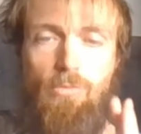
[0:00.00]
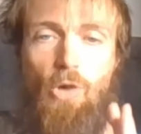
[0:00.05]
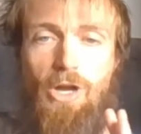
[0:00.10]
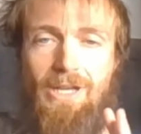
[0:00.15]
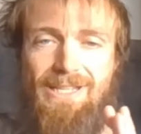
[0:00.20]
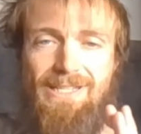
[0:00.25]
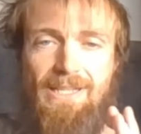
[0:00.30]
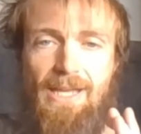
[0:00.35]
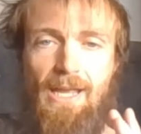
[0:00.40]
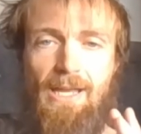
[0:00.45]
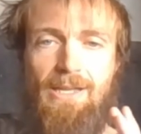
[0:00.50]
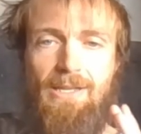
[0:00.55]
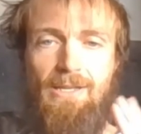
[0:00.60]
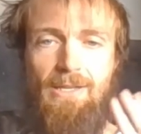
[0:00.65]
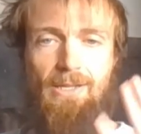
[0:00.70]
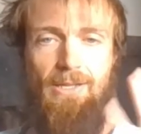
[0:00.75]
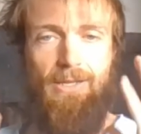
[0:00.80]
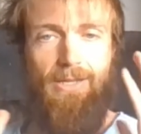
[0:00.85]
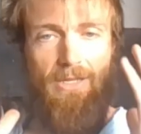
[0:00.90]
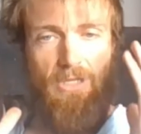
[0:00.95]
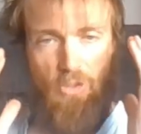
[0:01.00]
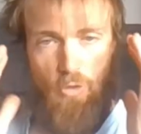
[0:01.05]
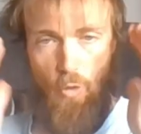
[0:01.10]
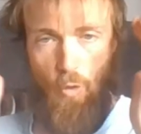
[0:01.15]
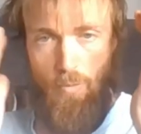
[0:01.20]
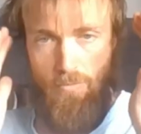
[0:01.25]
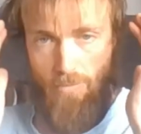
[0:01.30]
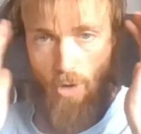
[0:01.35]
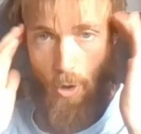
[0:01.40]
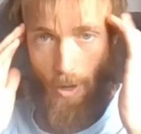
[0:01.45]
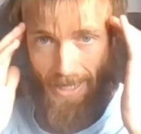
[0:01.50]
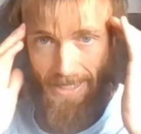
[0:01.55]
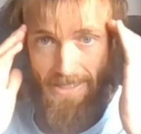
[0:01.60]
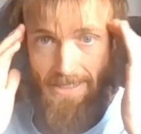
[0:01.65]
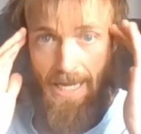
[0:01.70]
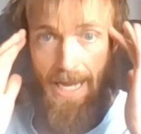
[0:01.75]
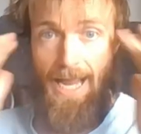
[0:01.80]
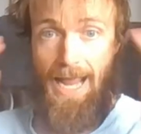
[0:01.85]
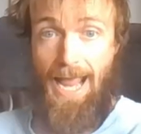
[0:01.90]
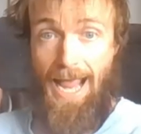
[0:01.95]
mindset. Your mind
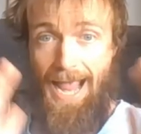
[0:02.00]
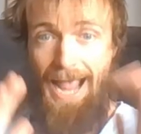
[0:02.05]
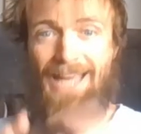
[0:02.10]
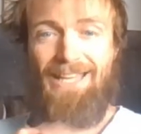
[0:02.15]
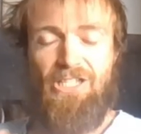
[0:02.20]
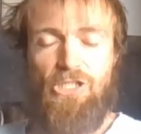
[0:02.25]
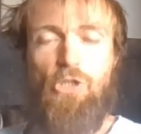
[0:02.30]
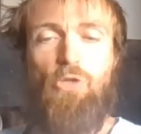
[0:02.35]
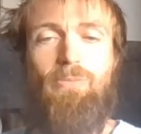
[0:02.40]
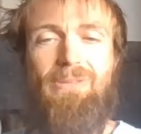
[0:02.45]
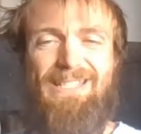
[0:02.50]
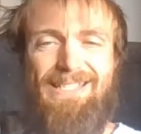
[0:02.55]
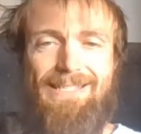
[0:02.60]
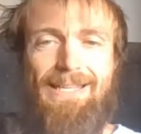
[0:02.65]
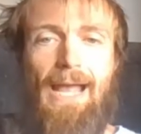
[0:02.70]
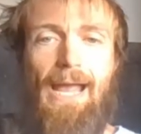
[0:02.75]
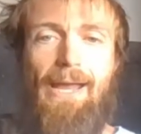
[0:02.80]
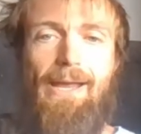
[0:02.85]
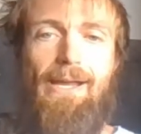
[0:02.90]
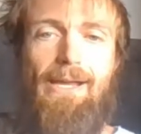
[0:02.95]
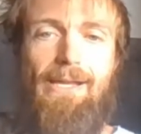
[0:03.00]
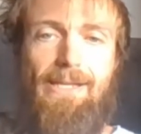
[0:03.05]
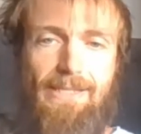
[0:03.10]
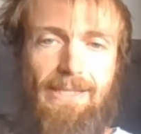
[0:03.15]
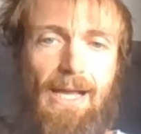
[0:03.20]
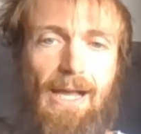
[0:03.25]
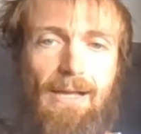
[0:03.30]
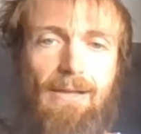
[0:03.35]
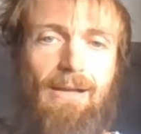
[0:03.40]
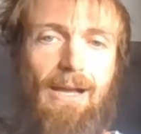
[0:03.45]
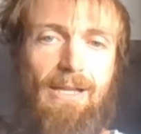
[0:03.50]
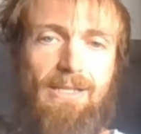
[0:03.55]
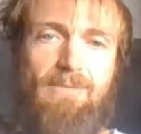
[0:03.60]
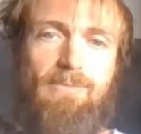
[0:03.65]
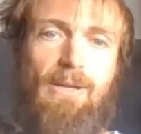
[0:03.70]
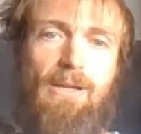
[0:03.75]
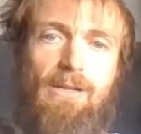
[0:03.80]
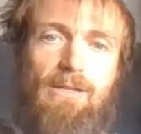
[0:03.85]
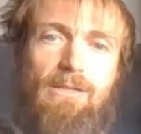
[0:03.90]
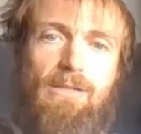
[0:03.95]
has to be set in that
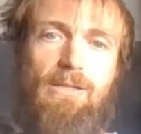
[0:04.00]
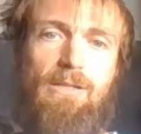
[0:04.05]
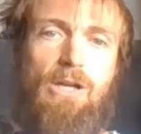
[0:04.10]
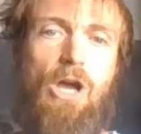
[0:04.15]
aspect